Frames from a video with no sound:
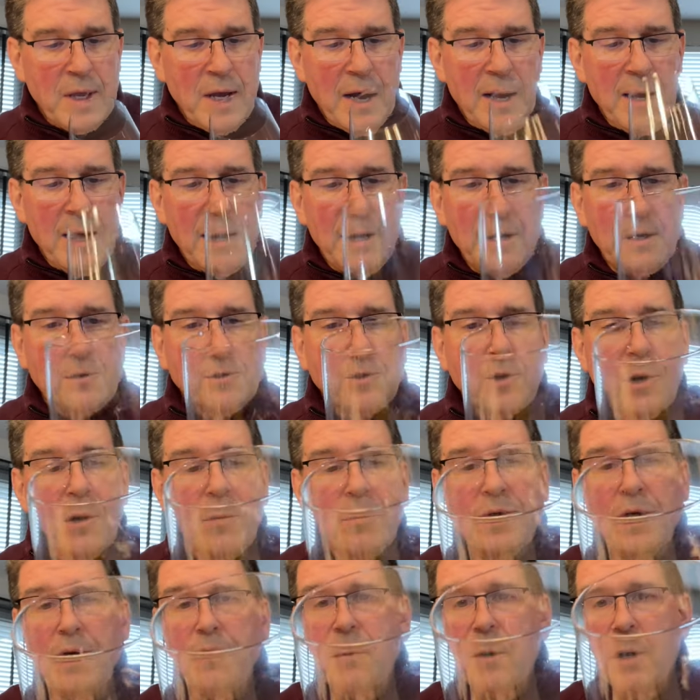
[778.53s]
In
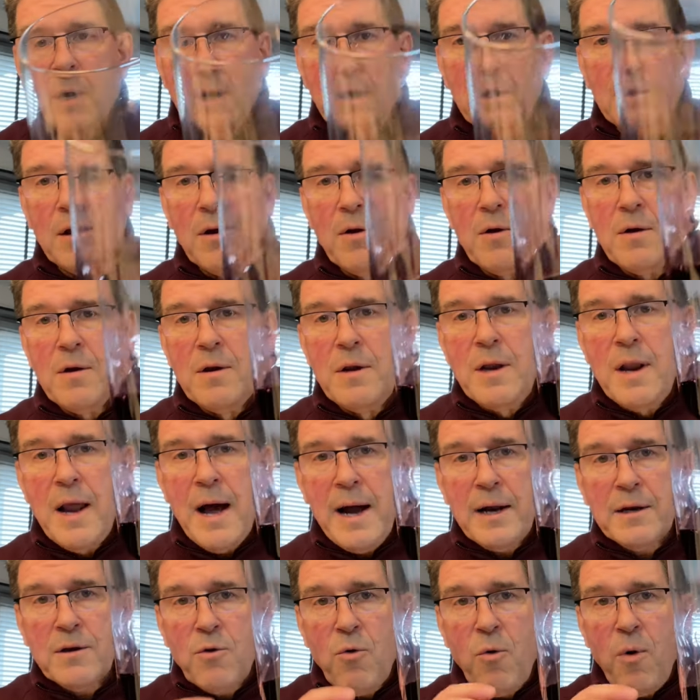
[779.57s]
terms of color,
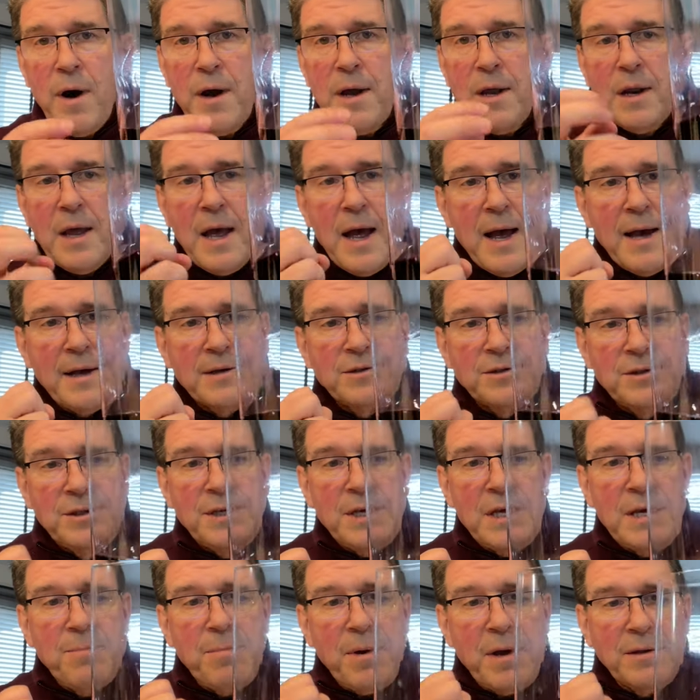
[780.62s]
not quite as
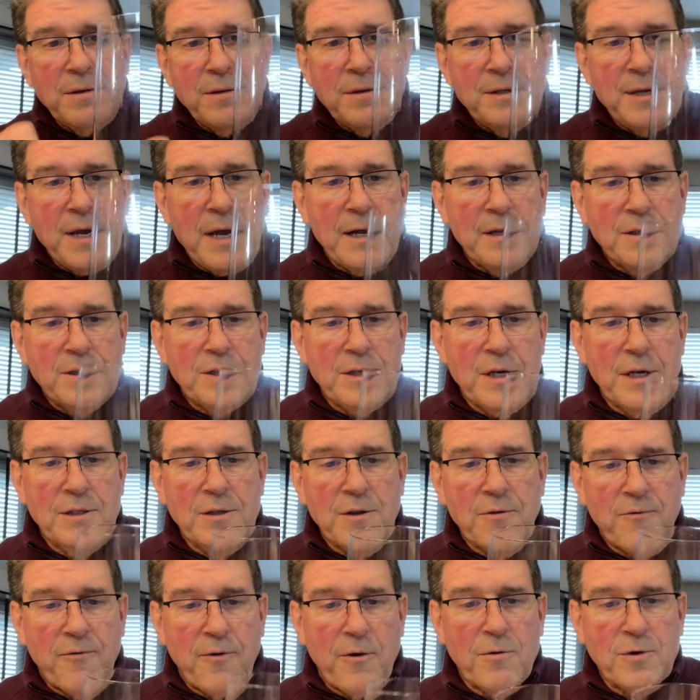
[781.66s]
deep and dense as
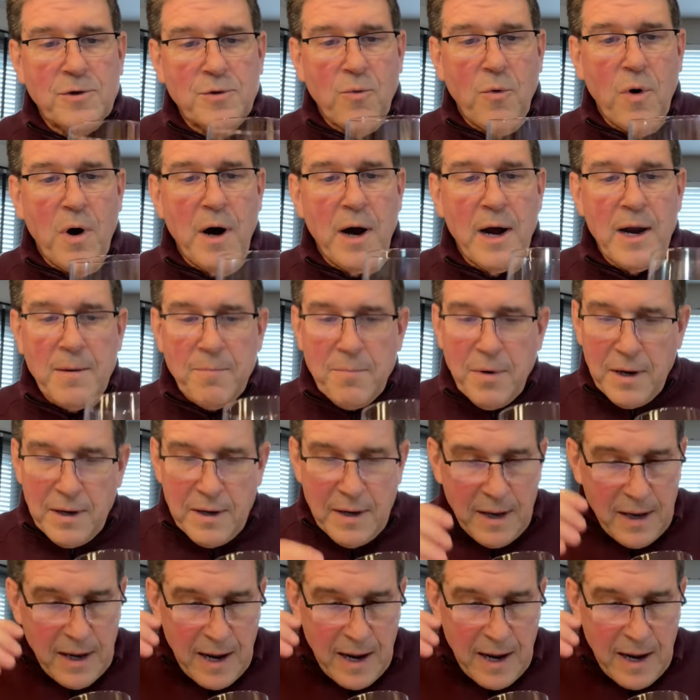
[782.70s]
the first wine, but